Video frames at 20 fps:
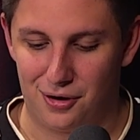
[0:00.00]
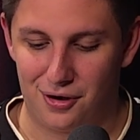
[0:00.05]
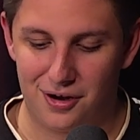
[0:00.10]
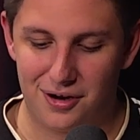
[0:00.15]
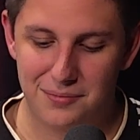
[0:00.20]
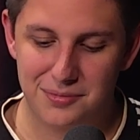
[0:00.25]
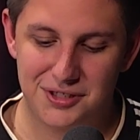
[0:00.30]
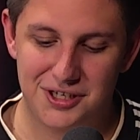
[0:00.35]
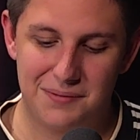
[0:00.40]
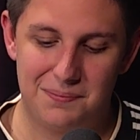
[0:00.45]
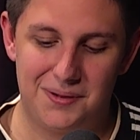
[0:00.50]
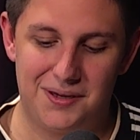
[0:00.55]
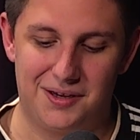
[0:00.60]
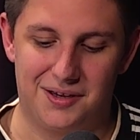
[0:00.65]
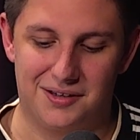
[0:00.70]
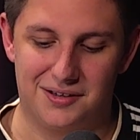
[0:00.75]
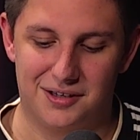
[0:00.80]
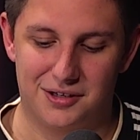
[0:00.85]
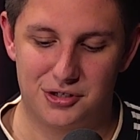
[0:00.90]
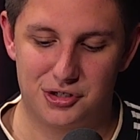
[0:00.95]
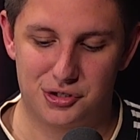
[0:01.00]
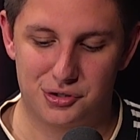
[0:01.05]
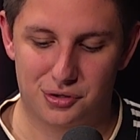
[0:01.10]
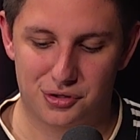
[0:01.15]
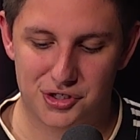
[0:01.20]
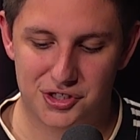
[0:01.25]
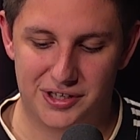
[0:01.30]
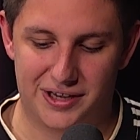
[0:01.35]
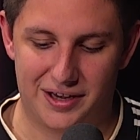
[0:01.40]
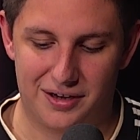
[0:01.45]
I'm tipping that
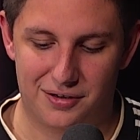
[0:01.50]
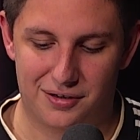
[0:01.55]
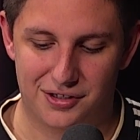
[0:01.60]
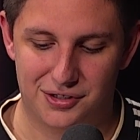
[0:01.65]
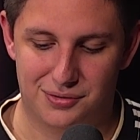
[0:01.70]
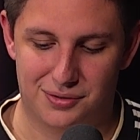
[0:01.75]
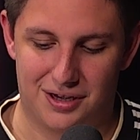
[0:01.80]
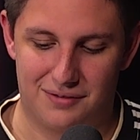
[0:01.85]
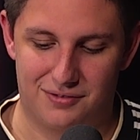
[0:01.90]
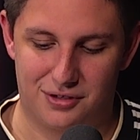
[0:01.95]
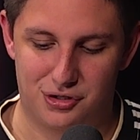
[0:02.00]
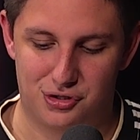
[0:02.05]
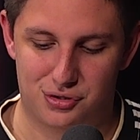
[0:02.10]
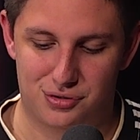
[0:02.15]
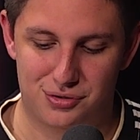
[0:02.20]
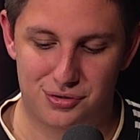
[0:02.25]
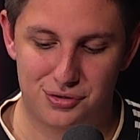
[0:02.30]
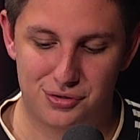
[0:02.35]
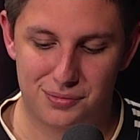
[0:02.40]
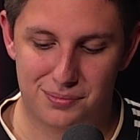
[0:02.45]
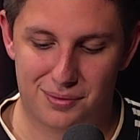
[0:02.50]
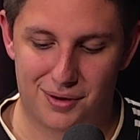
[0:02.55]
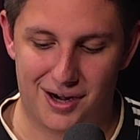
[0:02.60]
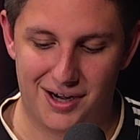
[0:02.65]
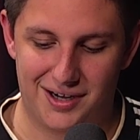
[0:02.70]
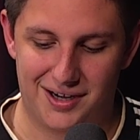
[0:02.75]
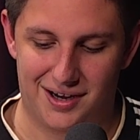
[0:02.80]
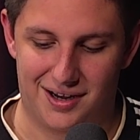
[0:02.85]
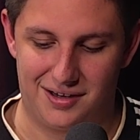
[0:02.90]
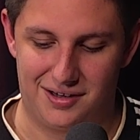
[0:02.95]
Josh Dacos will have a true
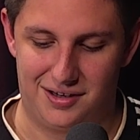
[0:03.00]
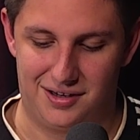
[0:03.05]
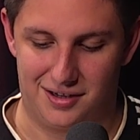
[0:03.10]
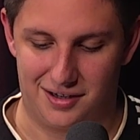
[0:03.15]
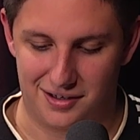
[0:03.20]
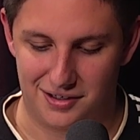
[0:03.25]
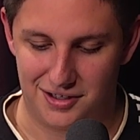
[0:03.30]
breakout year.